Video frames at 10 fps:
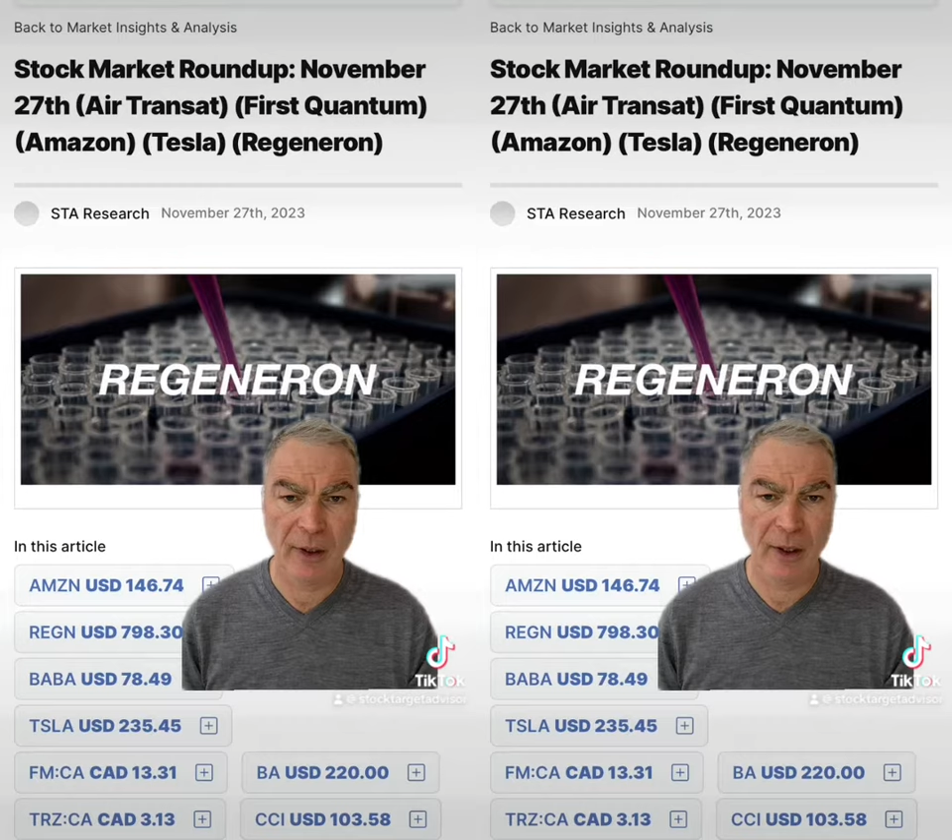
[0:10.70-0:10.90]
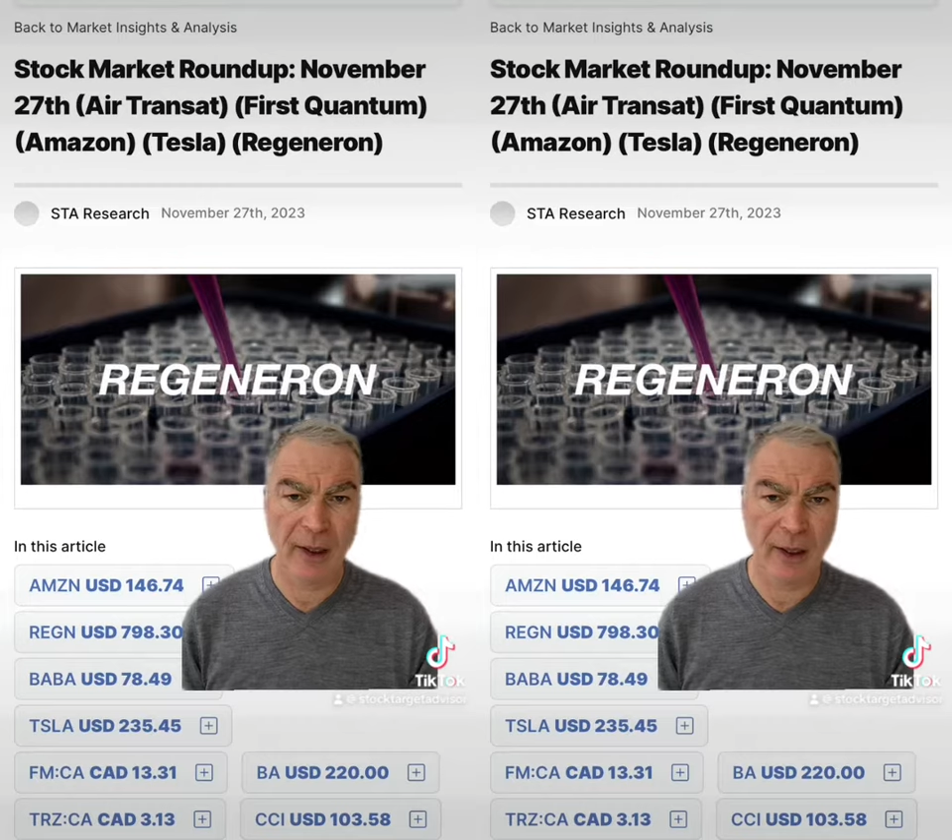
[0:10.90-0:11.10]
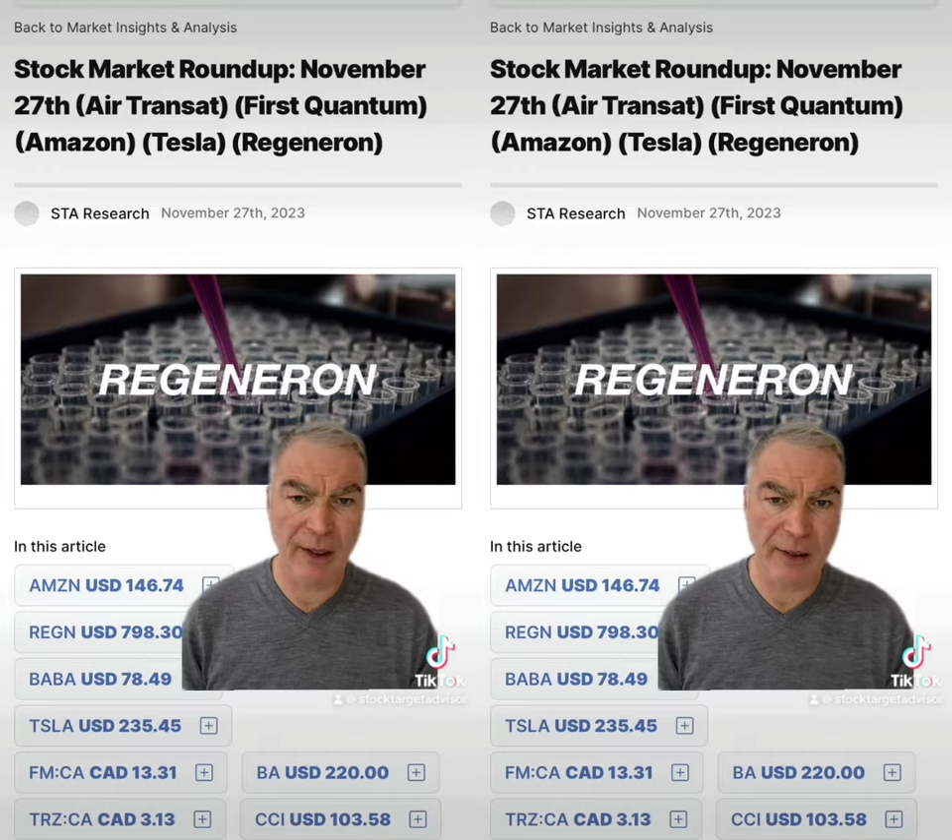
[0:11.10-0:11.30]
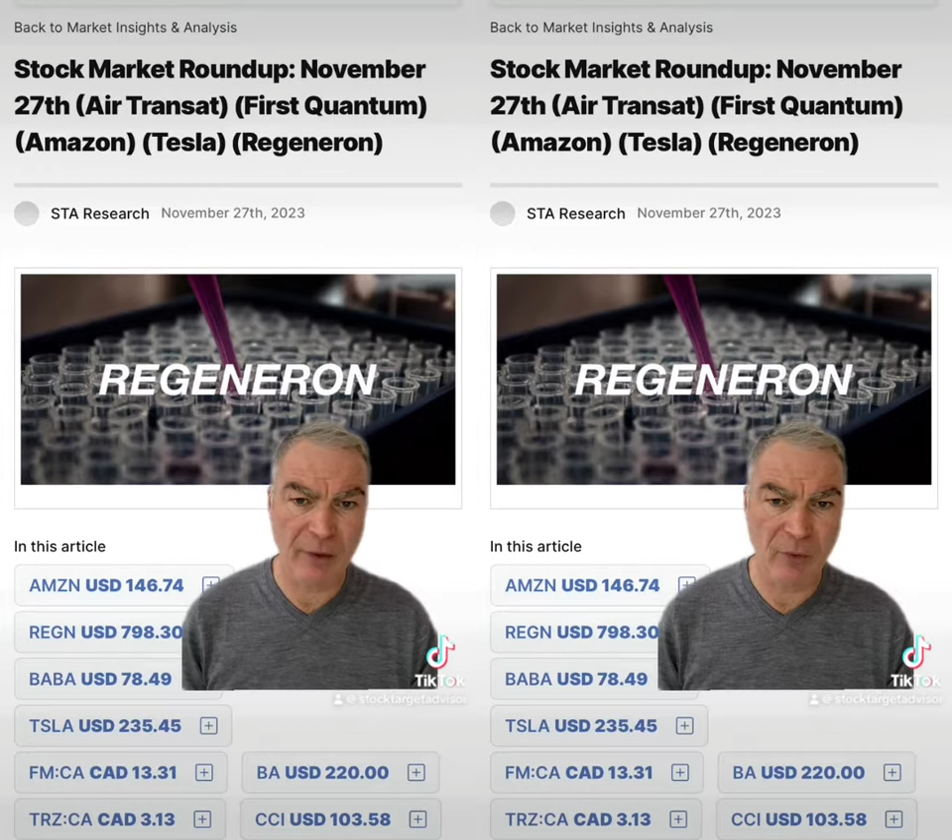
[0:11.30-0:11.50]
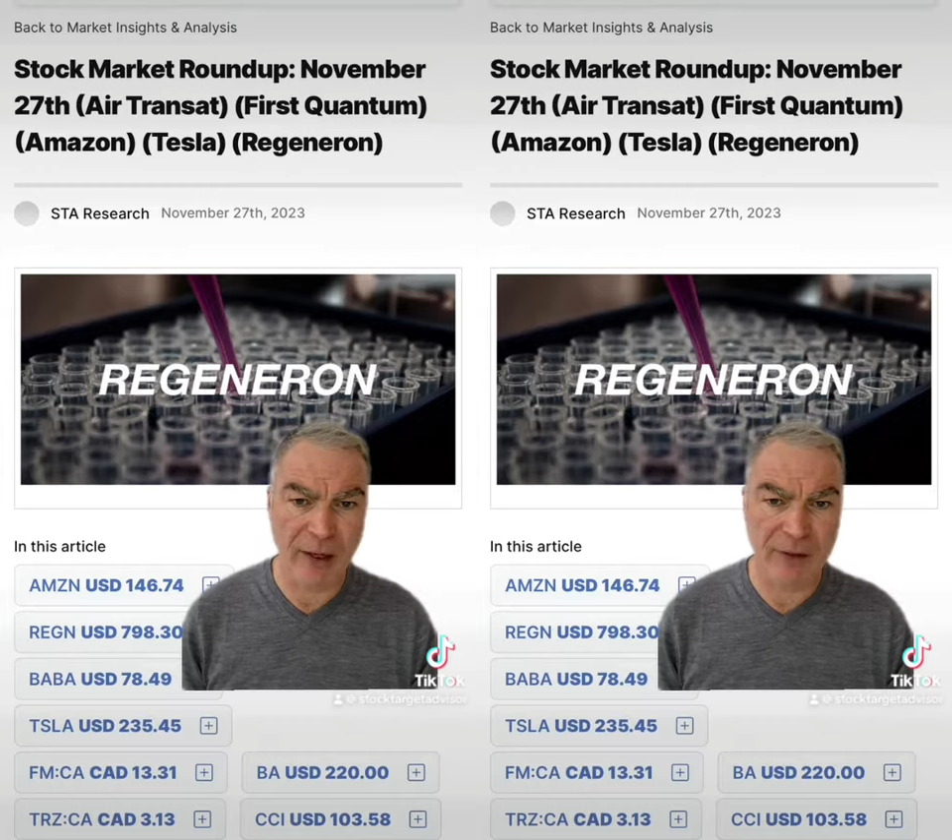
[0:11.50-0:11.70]
uh, in
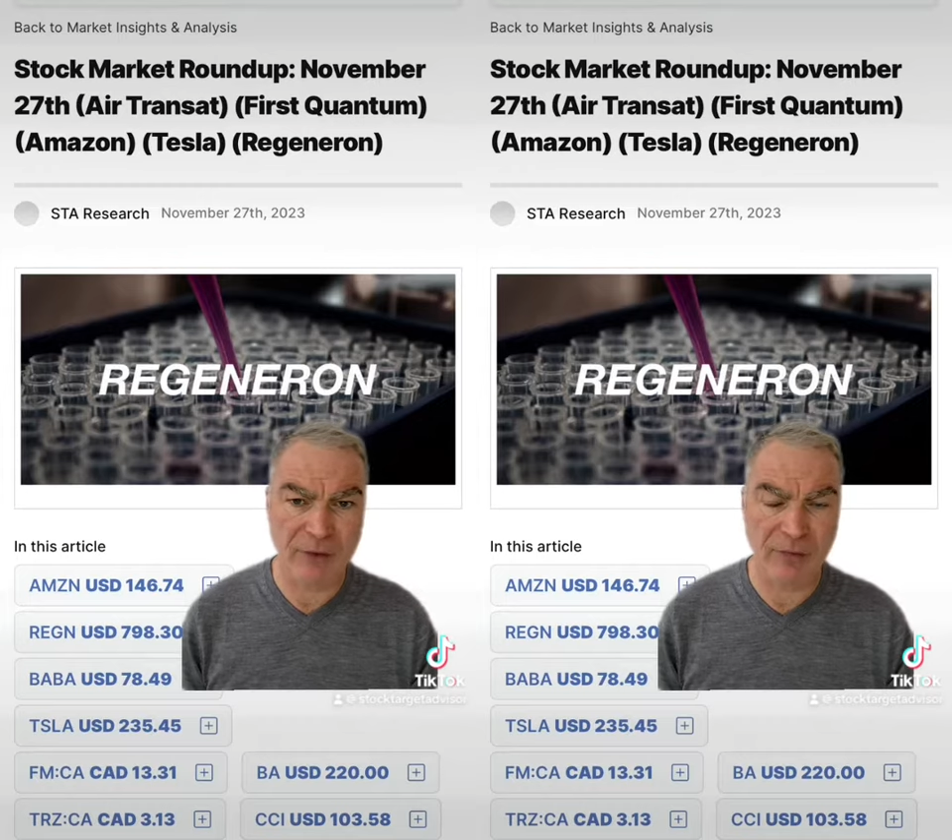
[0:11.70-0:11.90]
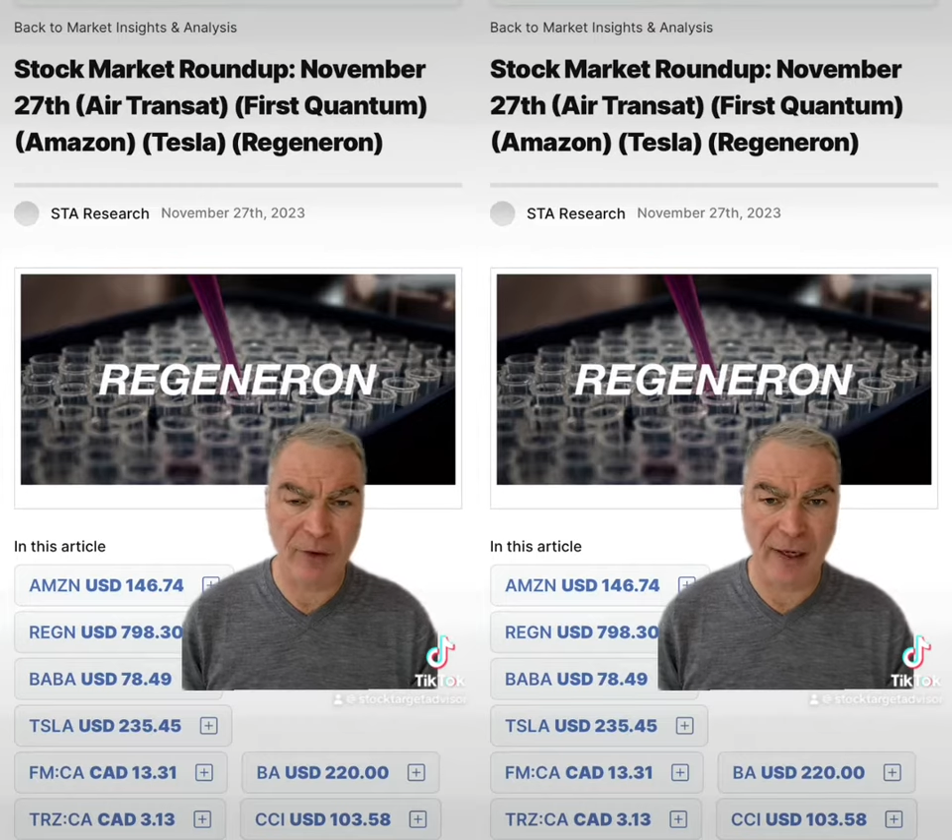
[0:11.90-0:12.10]
the red, except for the